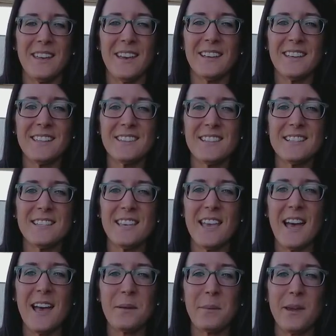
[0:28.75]
Again, Lizzie,
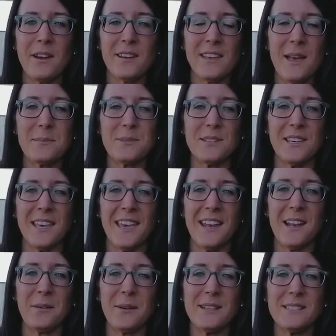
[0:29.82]
I'm Erika Stephens.
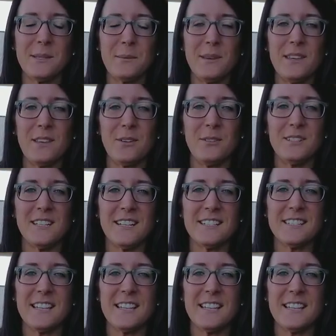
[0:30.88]
Cannot wait to meet you when you get